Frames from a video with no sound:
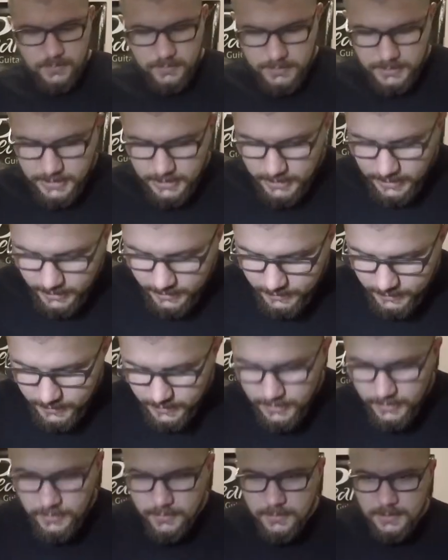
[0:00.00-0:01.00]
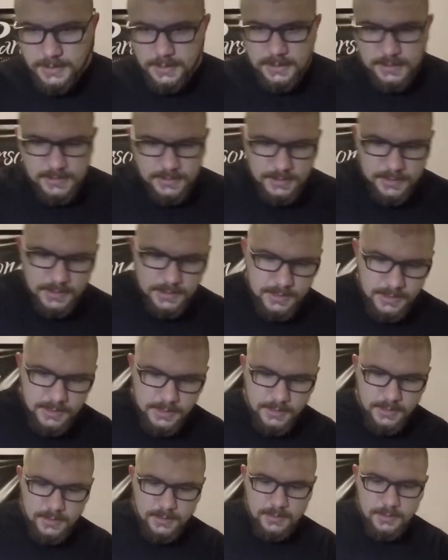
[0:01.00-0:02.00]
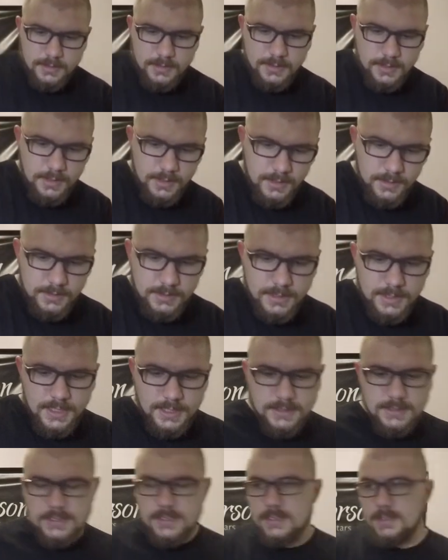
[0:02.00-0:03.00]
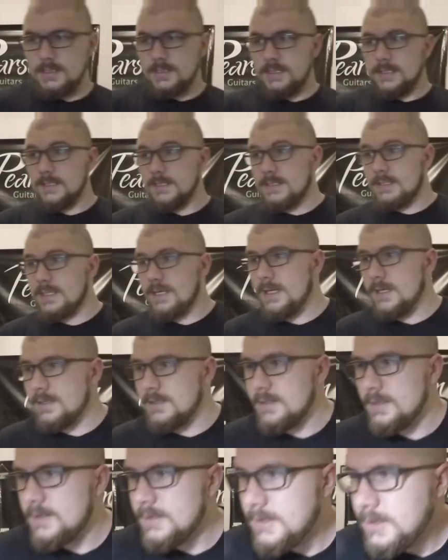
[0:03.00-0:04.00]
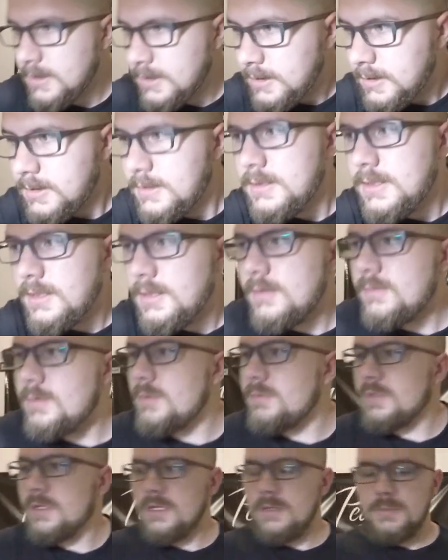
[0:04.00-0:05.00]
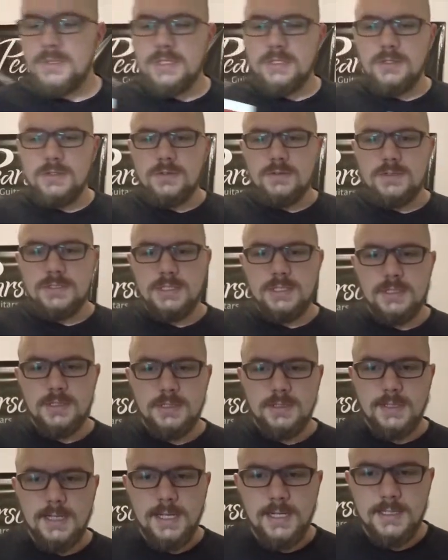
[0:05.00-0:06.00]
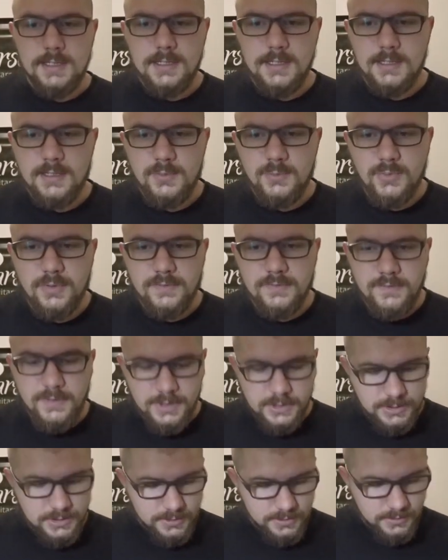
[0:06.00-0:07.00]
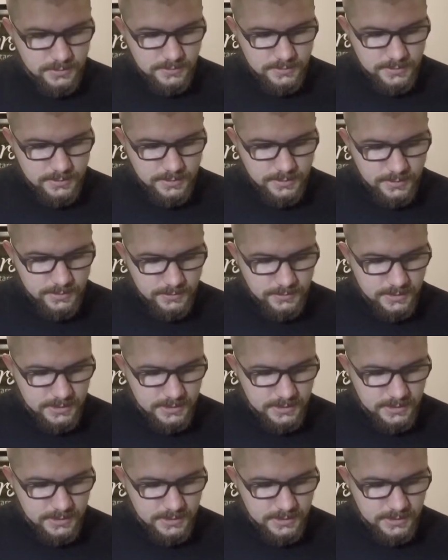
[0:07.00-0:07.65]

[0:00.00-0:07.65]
Okay, so here's the nut again. I'm going to be using Alkaline Professional to glue